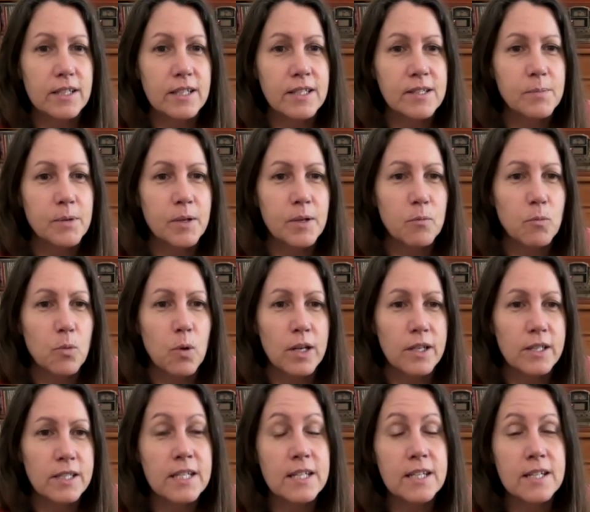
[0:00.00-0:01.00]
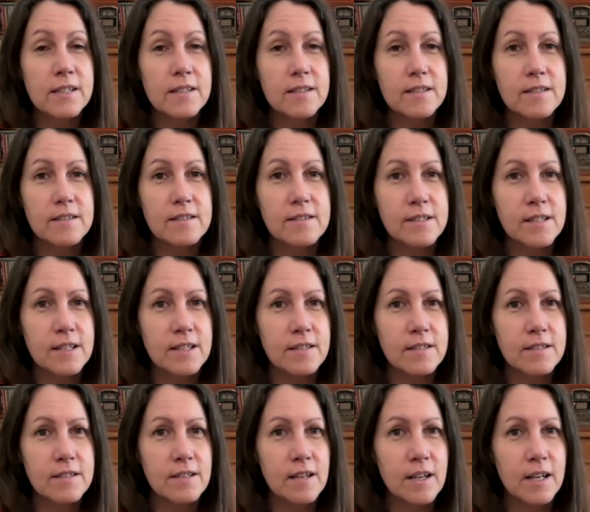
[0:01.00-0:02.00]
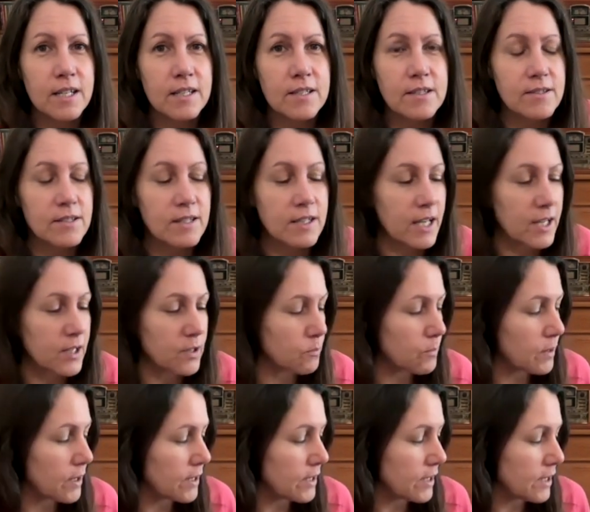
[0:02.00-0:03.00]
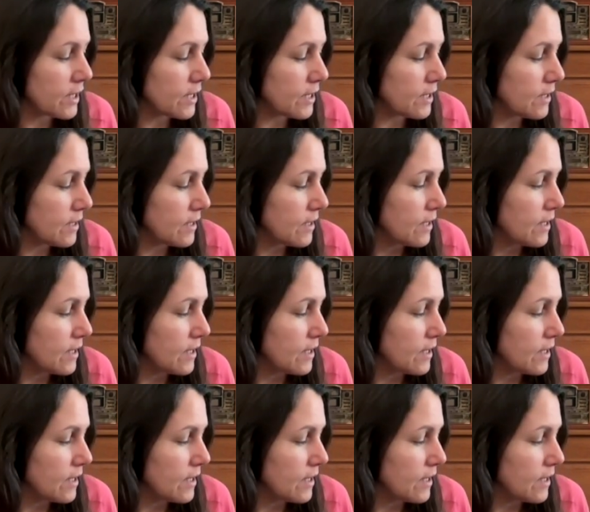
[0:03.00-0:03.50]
It's been 1 year since I dislocated my knee